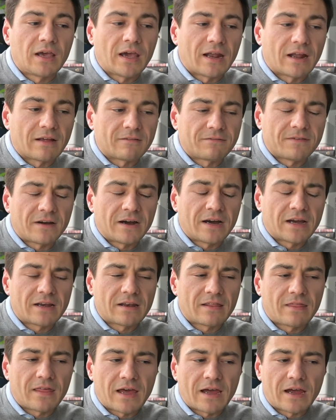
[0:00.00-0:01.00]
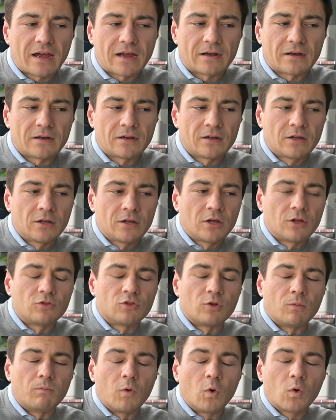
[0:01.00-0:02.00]
And I find that
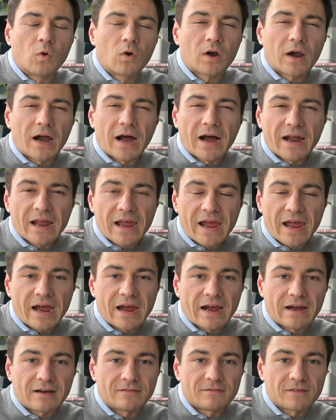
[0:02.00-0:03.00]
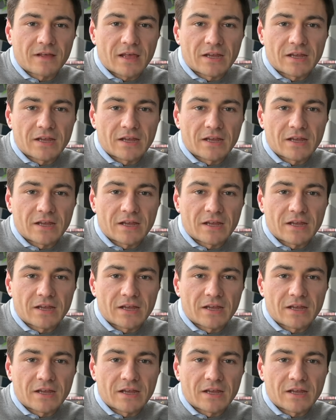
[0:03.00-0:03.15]
the more I have